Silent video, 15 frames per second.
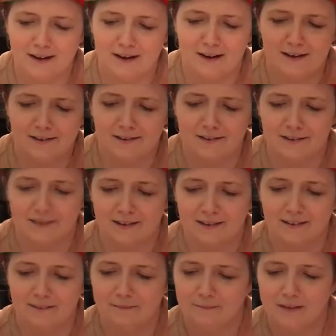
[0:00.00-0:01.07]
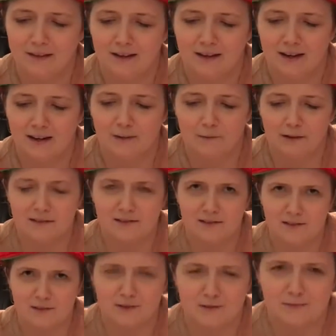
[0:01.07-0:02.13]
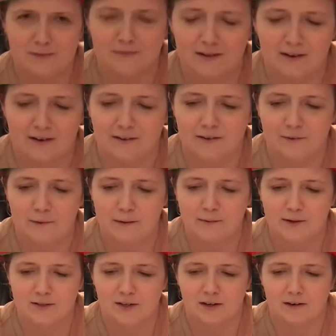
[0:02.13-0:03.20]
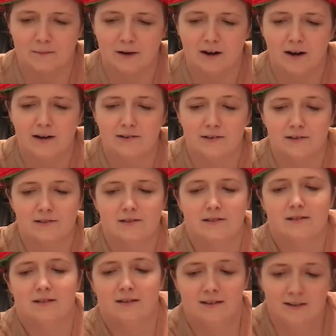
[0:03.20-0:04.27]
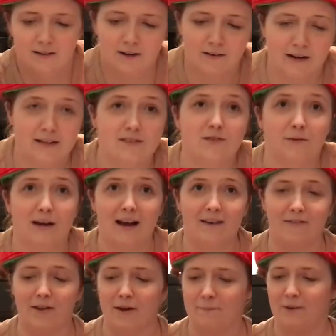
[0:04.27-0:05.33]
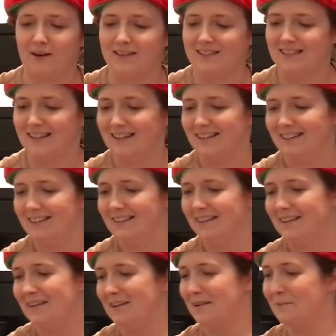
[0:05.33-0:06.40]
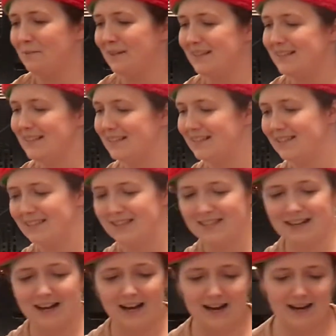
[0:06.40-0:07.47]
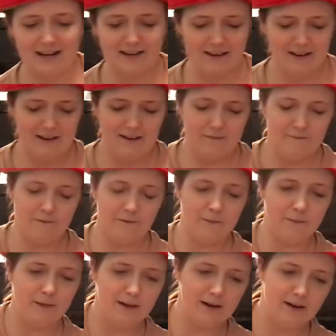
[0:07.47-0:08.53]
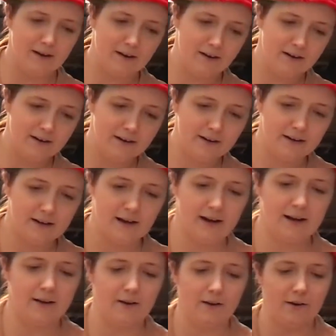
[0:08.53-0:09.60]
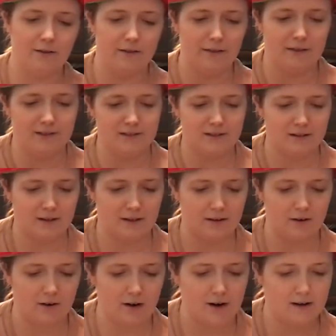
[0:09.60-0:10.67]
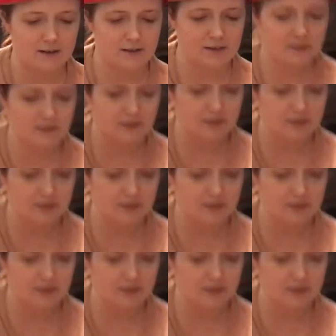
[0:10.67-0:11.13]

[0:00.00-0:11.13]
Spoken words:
a hot dog cut. Anyway, this is a Christmas video. I don't know why we're talking about hot dogs. All right, so we have that part done. You can place this to the side. From there, I know that this is gonna cross,